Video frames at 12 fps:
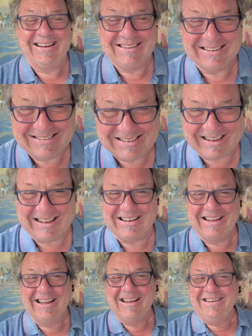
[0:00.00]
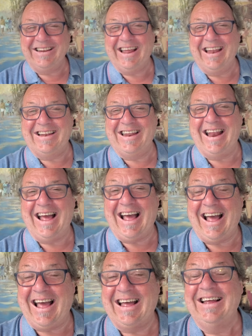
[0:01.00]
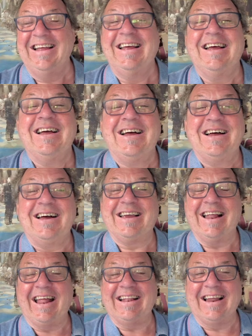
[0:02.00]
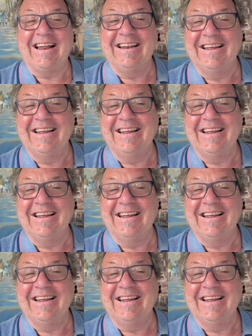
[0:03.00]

got chicken, chicken dinner. Ah, get that done